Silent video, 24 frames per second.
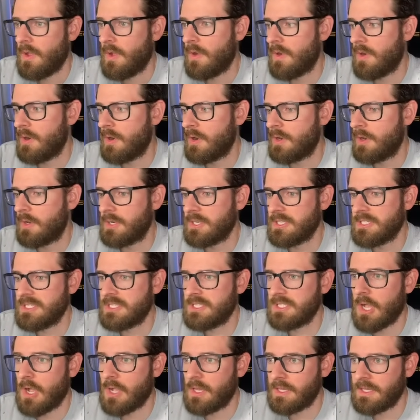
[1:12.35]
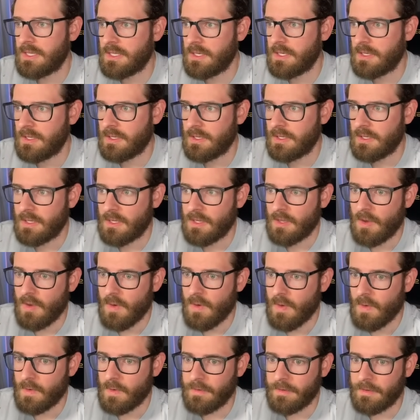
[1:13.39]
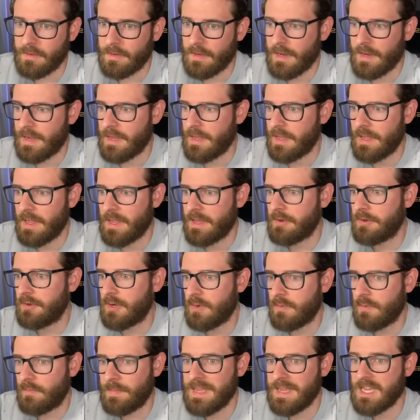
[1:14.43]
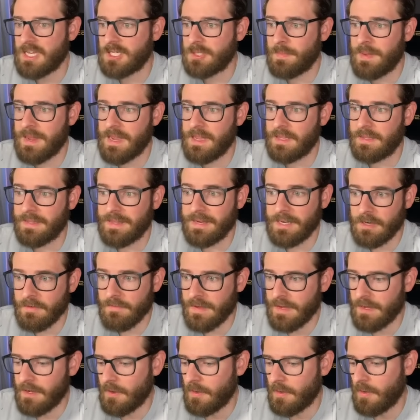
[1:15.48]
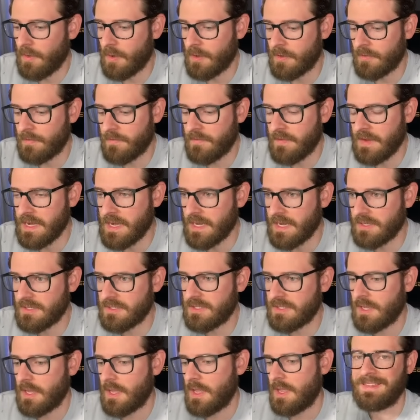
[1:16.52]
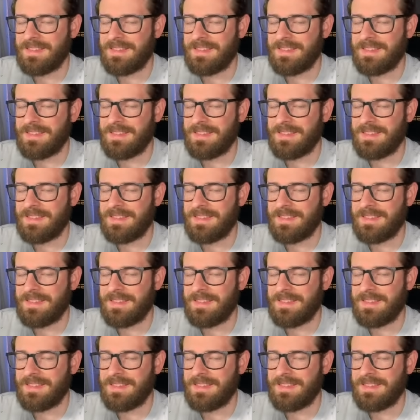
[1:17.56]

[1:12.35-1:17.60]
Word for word: or Solid or I don't know, PHP and Laravel or Phoenix,